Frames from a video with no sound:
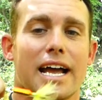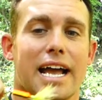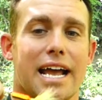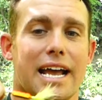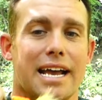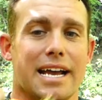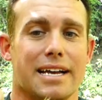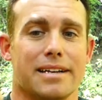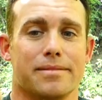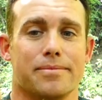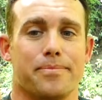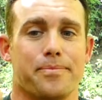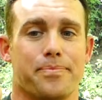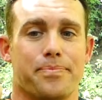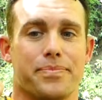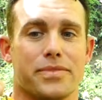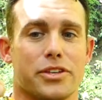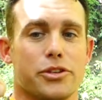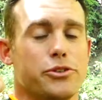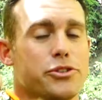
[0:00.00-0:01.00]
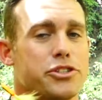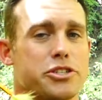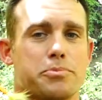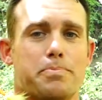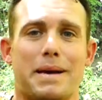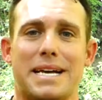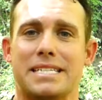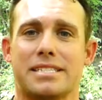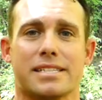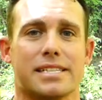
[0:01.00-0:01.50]
And you just
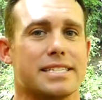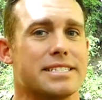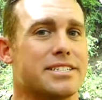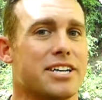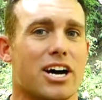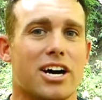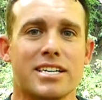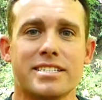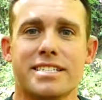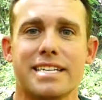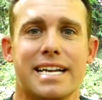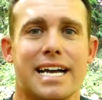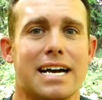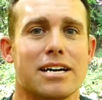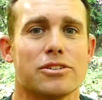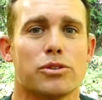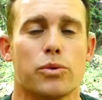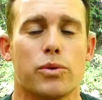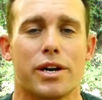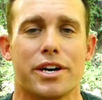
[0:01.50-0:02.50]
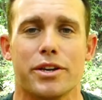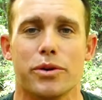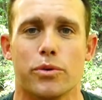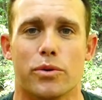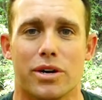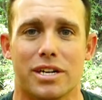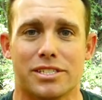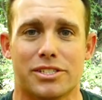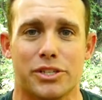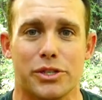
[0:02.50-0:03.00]
basically toss it out to where you
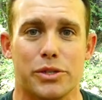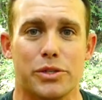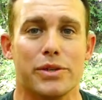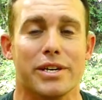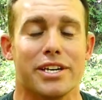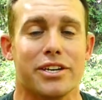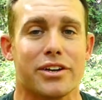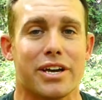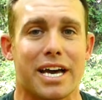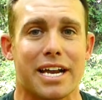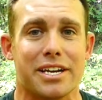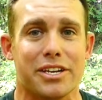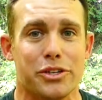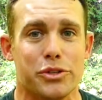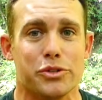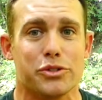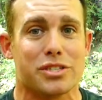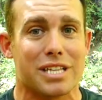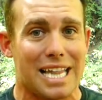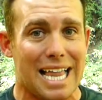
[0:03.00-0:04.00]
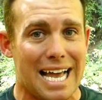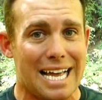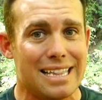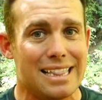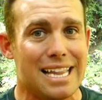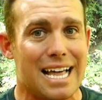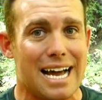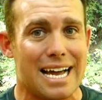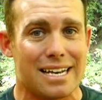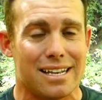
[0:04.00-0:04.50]
want to, and you got to use light
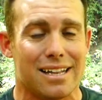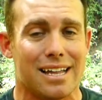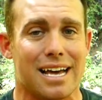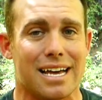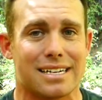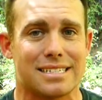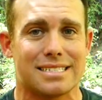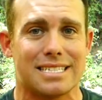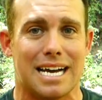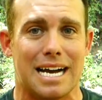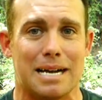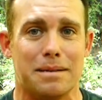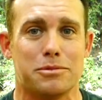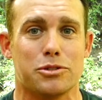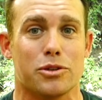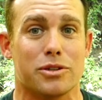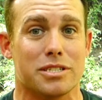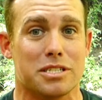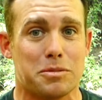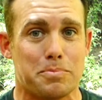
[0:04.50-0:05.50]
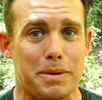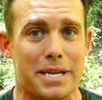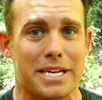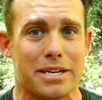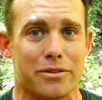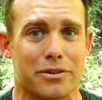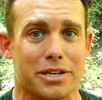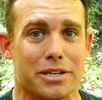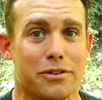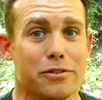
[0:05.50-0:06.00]
line a lot of times on a
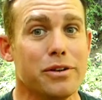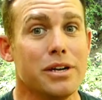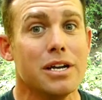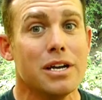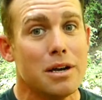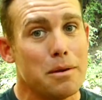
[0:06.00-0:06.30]
spinning reel.